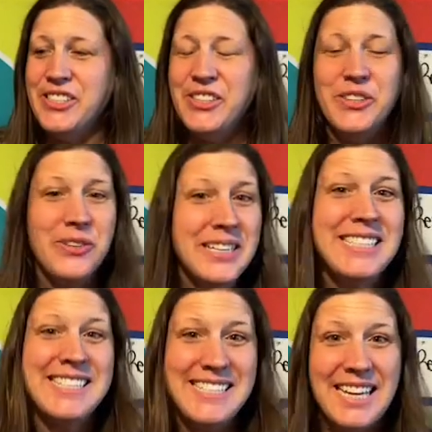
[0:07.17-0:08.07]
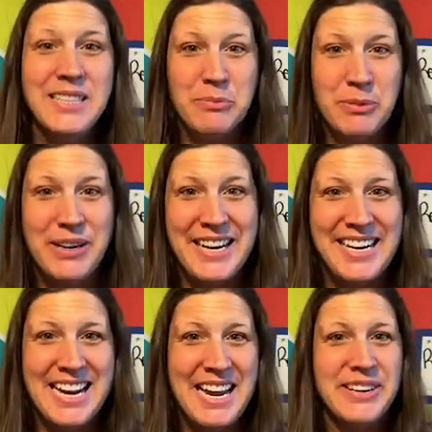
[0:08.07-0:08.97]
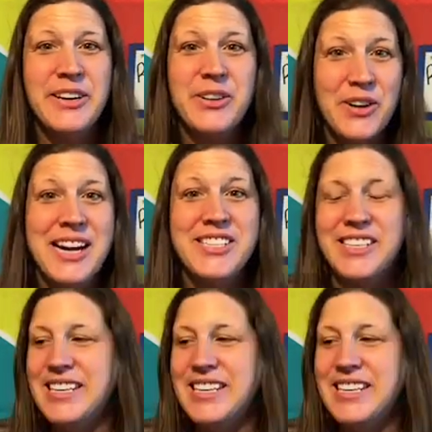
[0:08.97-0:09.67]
You need to celebrate and congratulate